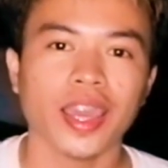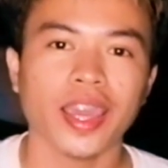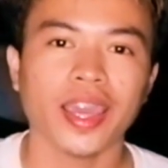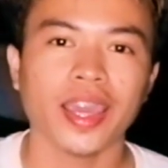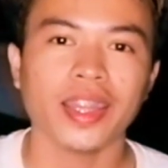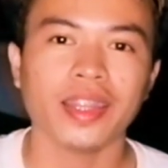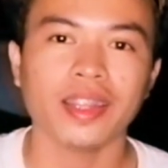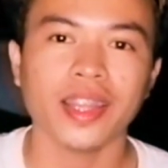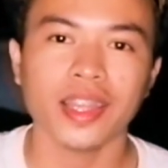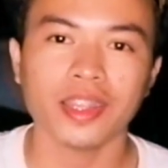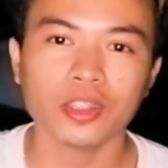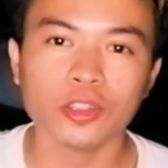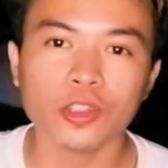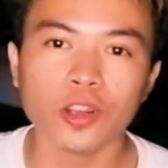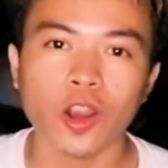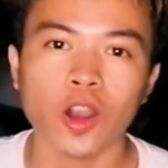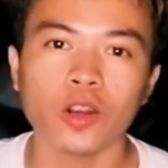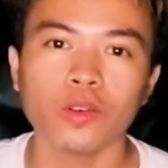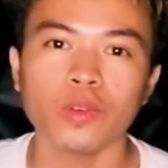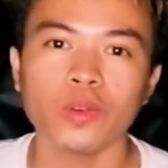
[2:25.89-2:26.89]
and
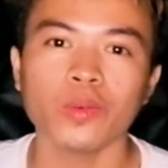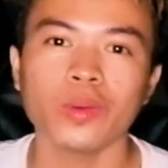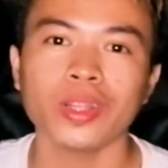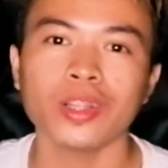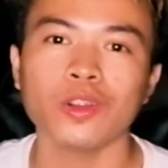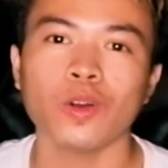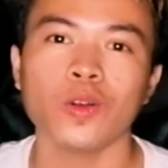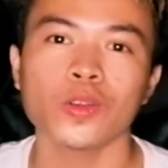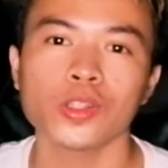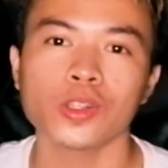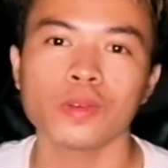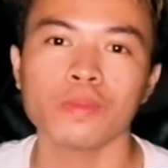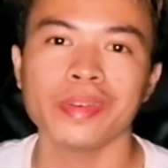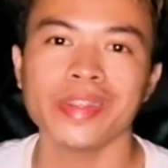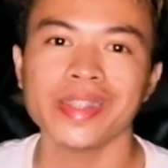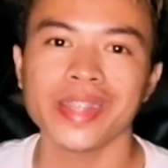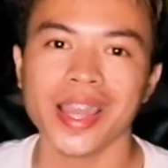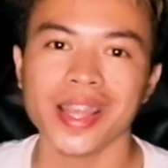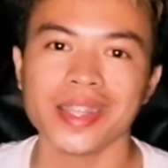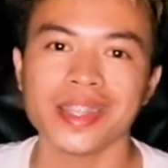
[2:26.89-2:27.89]
later on we will also be
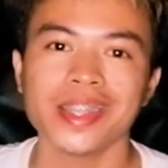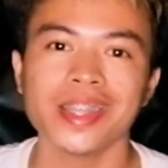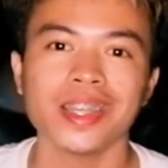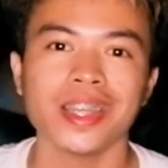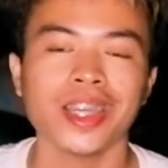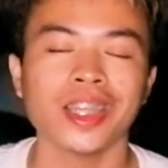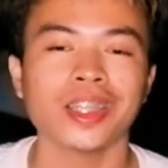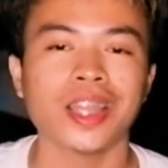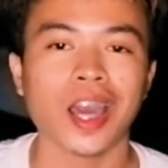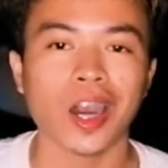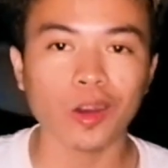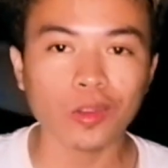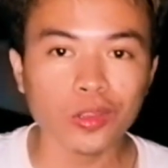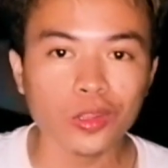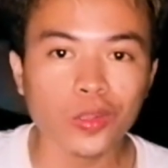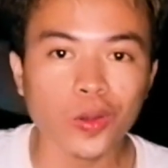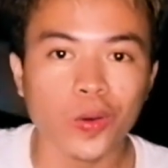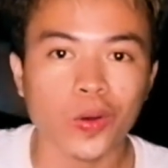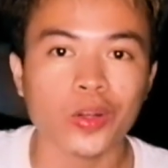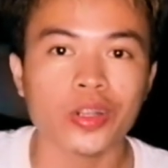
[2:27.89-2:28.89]
testing it
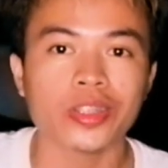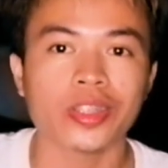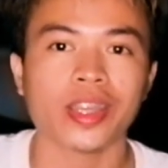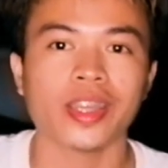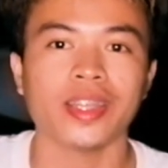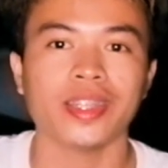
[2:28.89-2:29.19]
outdoors.